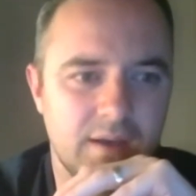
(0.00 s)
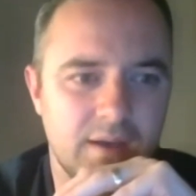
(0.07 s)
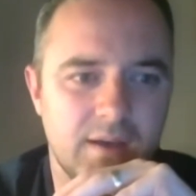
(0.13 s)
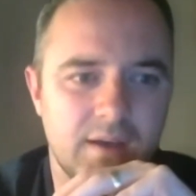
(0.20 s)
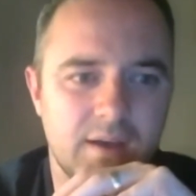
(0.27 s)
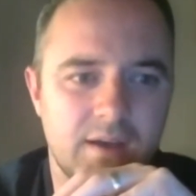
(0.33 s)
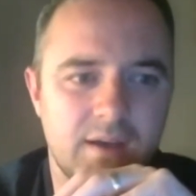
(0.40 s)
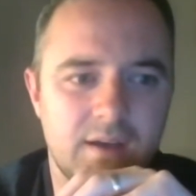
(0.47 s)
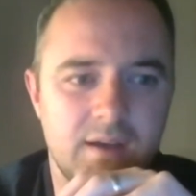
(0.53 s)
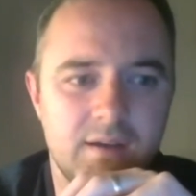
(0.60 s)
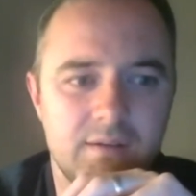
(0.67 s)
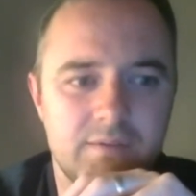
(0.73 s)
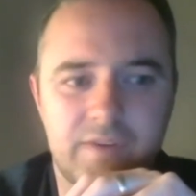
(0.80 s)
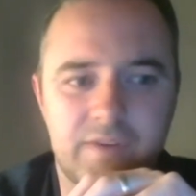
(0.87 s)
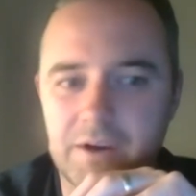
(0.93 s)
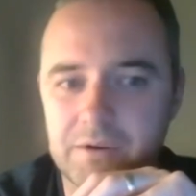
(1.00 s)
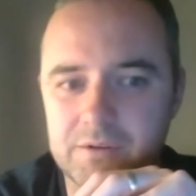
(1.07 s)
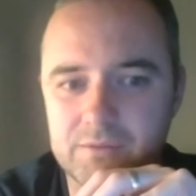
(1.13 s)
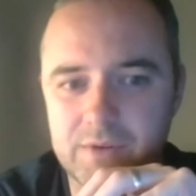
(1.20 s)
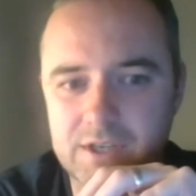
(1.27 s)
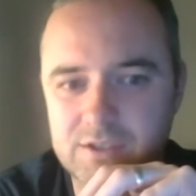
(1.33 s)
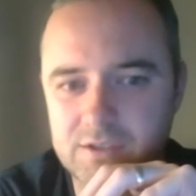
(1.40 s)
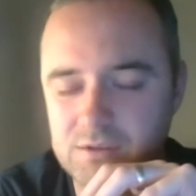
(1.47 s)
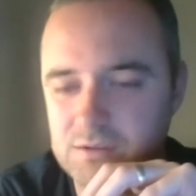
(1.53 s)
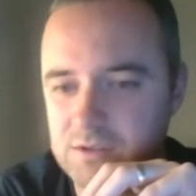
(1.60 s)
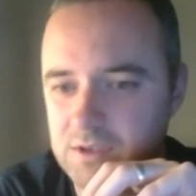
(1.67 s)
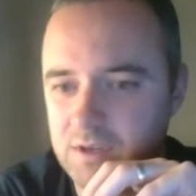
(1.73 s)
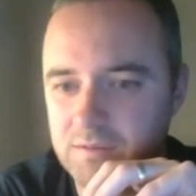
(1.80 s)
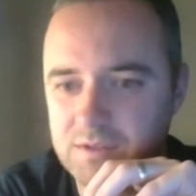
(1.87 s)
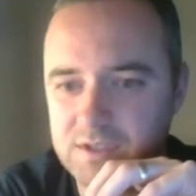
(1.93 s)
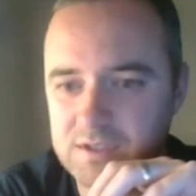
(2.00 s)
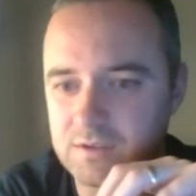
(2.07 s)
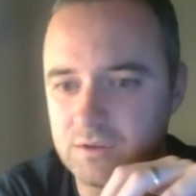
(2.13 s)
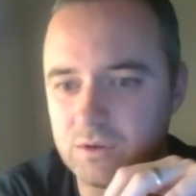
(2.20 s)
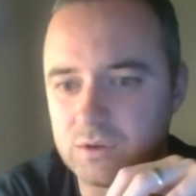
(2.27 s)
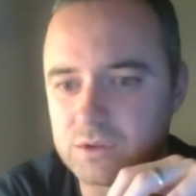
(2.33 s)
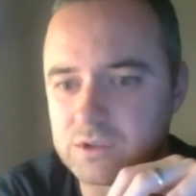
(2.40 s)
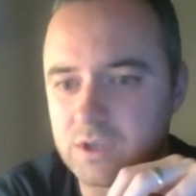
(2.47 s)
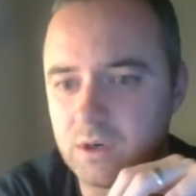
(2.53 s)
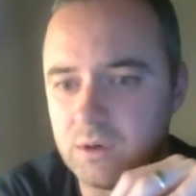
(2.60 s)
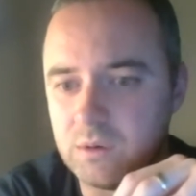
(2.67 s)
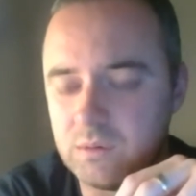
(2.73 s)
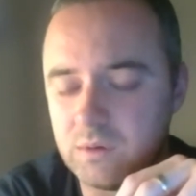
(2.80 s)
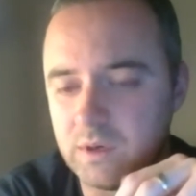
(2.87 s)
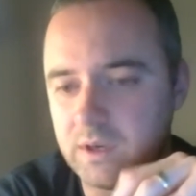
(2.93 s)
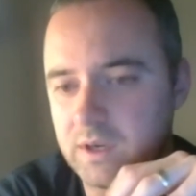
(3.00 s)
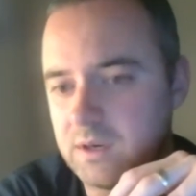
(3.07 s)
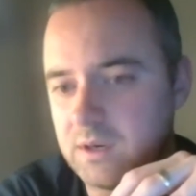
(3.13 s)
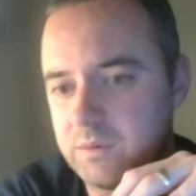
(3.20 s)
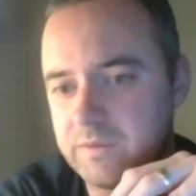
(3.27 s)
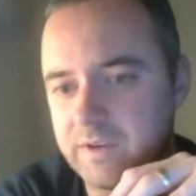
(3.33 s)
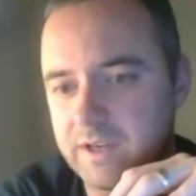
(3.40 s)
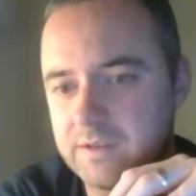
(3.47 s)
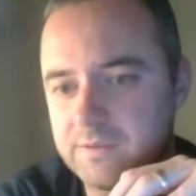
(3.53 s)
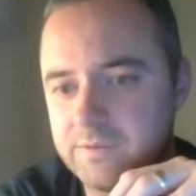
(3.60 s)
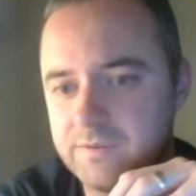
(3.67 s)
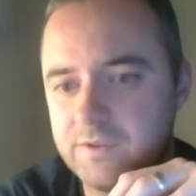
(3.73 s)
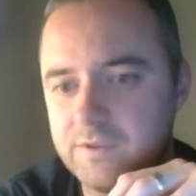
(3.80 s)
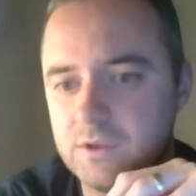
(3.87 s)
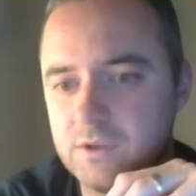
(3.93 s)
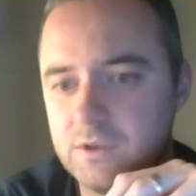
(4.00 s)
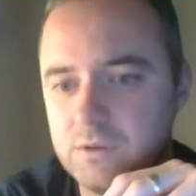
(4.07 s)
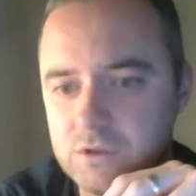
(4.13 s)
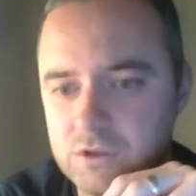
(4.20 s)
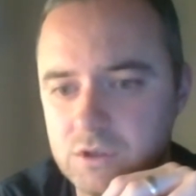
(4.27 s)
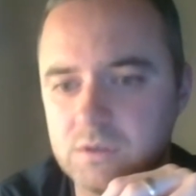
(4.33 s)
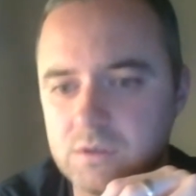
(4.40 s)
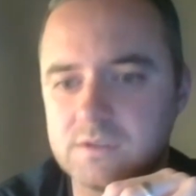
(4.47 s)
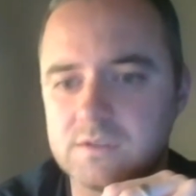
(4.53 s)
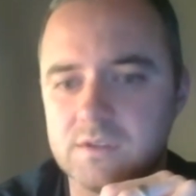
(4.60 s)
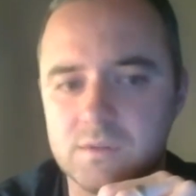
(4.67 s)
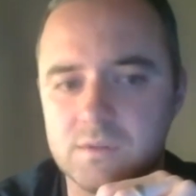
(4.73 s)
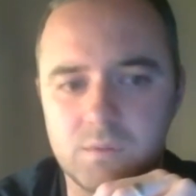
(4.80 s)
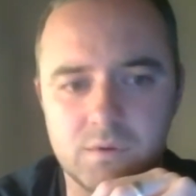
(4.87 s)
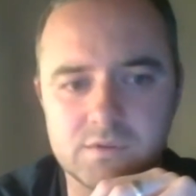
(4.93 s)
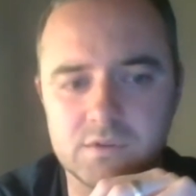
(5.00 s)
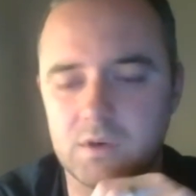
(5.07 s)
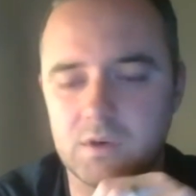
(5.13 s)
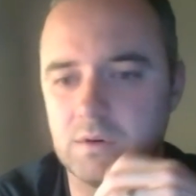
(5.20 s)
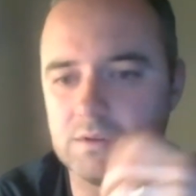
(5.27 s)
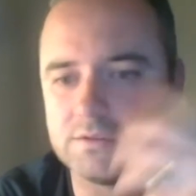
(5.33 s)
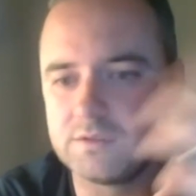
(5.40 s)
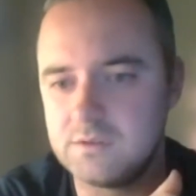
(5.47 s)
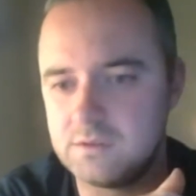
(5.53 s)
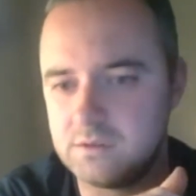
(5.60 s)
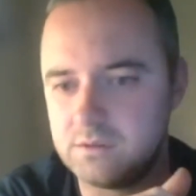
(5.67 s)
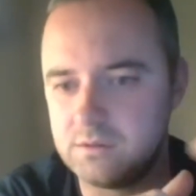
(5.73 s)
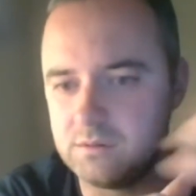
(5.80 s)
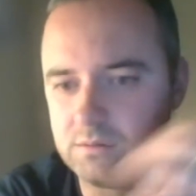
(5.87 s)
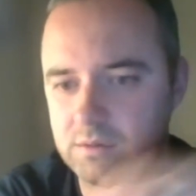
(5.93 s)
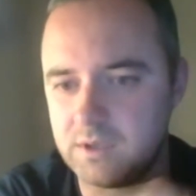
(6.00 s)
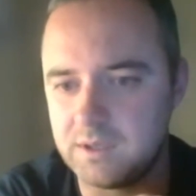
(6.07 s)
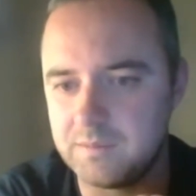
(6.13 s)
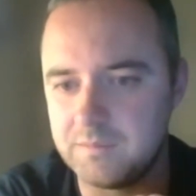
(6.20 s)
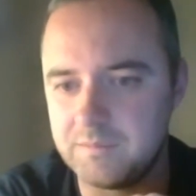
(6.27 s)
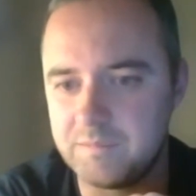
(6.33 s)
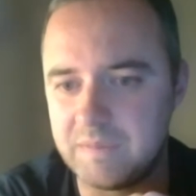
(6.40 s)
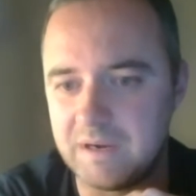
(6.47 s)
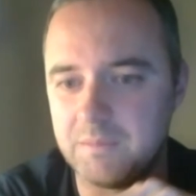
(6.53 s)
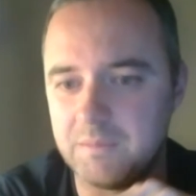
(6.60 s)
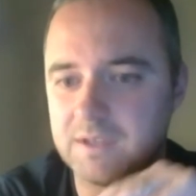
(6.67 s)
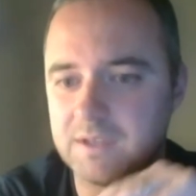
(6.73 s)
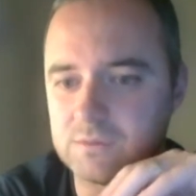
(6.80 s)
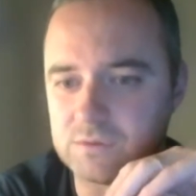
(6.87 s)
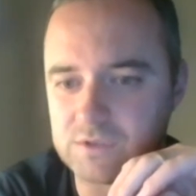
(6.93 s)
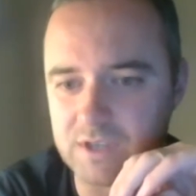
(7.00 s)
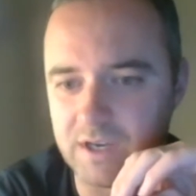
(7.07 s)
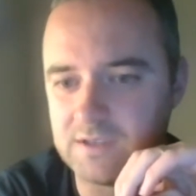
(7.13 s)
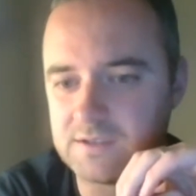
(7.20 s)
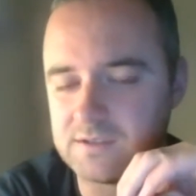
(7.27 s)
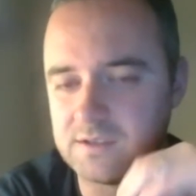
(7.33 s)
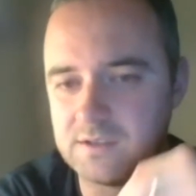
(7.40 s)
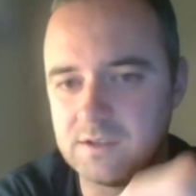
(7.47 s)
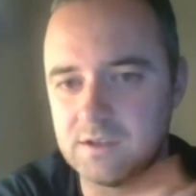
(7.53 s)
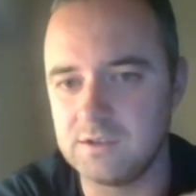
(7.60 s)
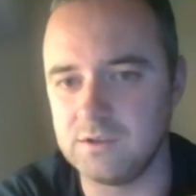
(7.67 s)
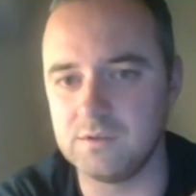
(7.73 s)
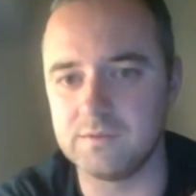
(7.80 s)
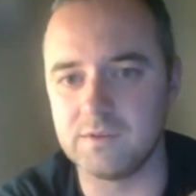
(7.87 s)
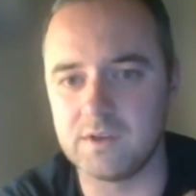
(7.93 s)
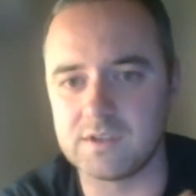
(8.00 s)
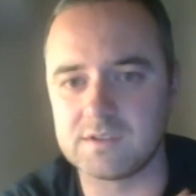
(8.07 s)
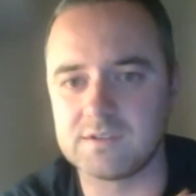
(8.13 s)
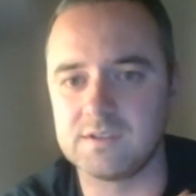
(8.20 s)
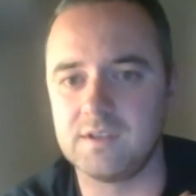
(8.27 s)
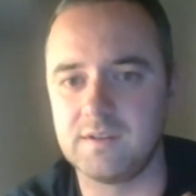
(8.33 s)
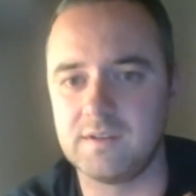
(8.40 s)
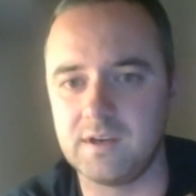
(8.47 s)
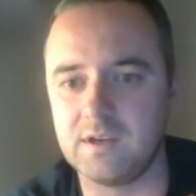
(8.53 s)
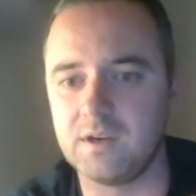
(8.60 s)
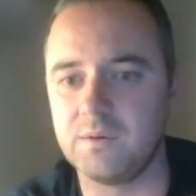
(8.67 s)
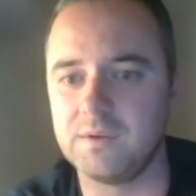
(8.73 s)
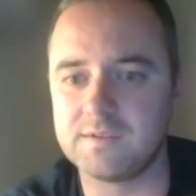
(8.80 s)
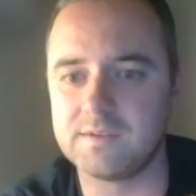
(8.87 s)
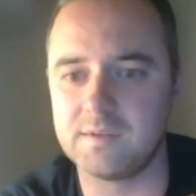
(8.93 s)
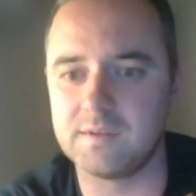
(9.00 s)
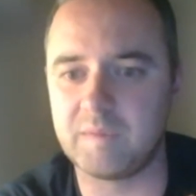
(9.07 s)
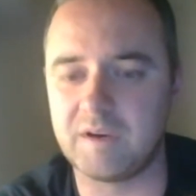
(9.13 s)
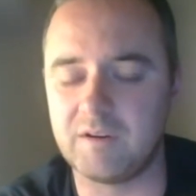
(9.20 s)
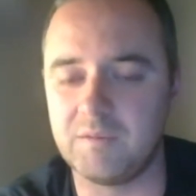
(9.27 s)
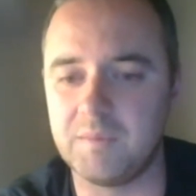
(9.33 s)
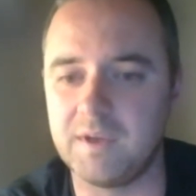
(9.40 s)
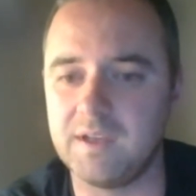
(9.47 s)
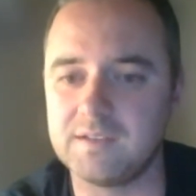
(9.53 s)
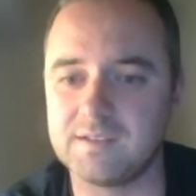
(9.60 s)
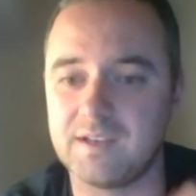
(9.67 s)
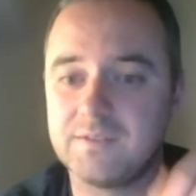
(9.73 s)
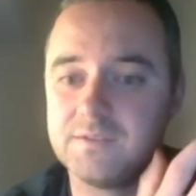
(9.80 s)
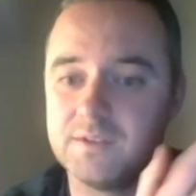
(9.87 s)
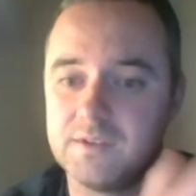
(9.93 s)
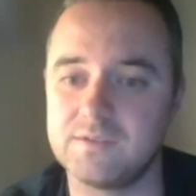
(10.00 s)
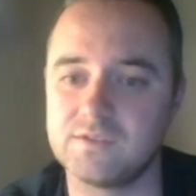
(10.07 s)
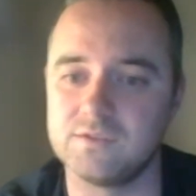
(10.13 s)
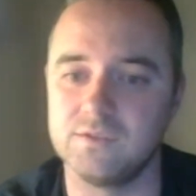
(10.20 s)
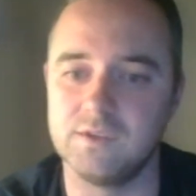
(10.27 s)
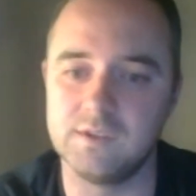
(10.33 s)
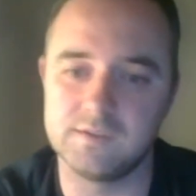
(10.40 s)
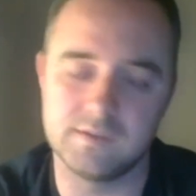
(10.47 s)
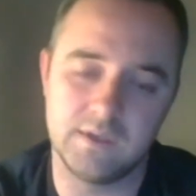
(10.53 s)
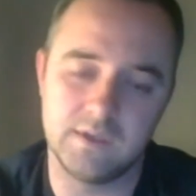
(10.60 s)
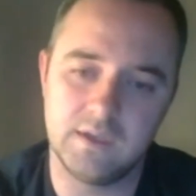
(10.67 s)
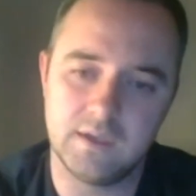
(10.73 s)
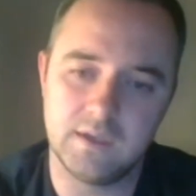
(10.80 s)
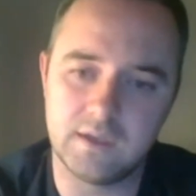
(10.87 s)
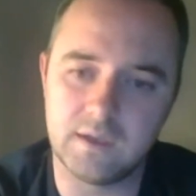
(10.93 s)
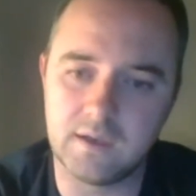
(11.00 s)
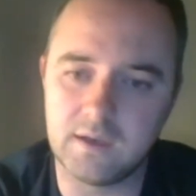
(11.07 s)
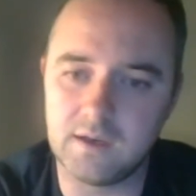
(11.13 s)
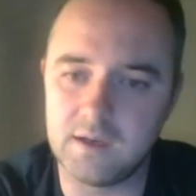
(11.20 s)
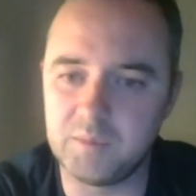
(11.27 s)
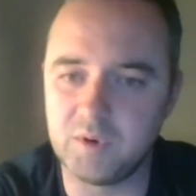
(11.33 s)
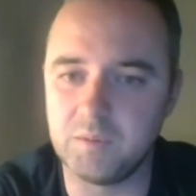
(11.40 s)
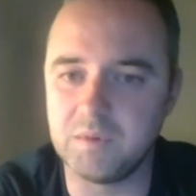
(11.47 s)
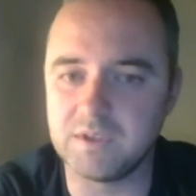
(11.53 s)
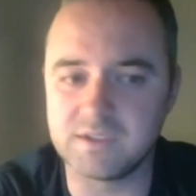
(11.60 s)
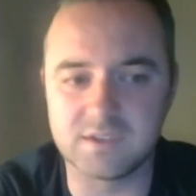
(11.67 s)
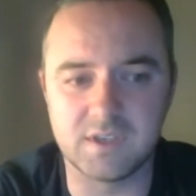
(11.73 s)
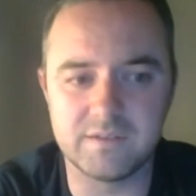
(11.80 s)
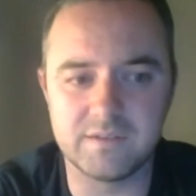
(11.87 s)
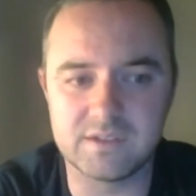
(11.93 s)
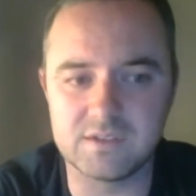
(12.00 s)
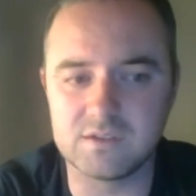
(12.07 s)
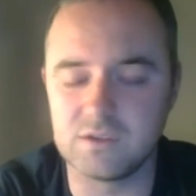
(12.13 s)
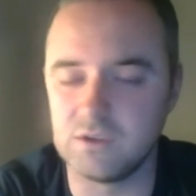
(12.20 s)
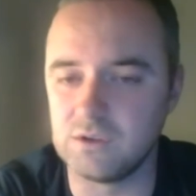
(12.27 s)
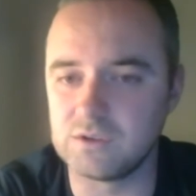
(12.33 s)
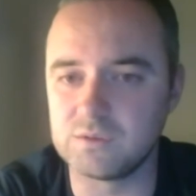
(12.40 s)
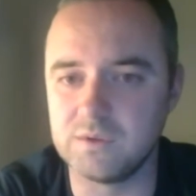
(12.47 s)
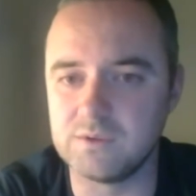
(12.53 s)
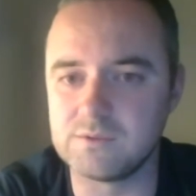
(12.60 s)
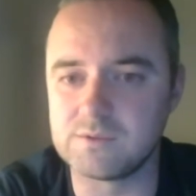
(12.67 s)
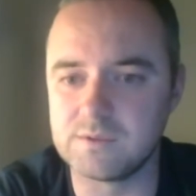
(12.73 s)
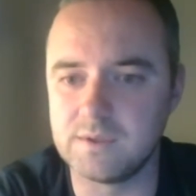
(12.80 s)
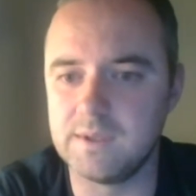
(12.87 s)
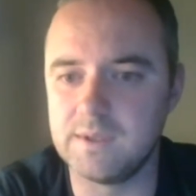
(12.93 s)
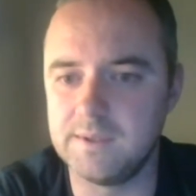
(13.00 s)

Uh, fire and rescue services, and also uh, we've had a few students that want to go on to do um, paramedical science at, at, university and then go into the paramedics after they've studied uh, a public services course with us.